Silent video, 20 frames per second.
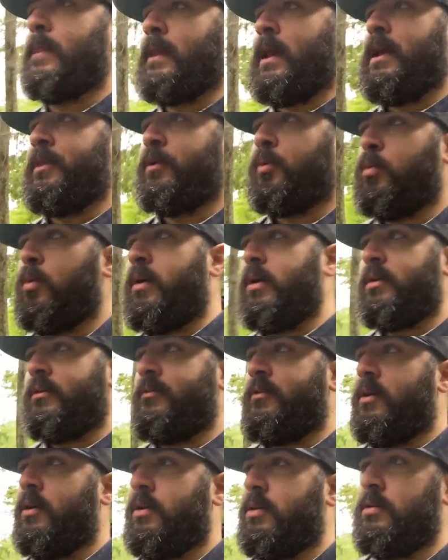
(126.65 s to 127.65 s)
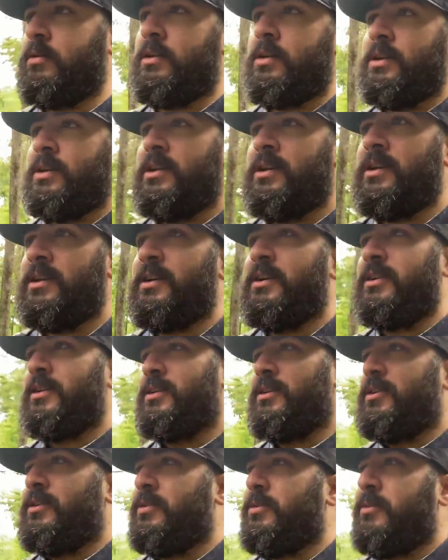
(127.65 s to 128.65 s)
and the waterfall
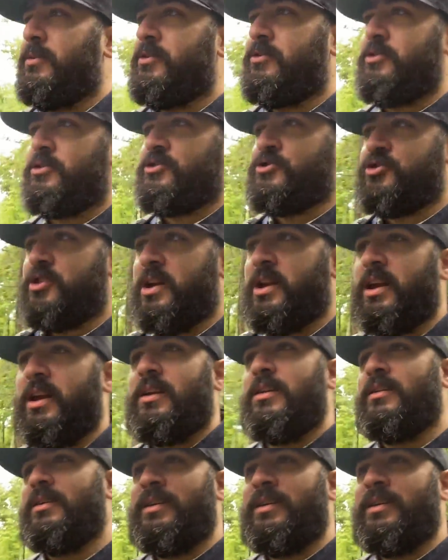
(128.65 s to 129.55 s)
was just shitty.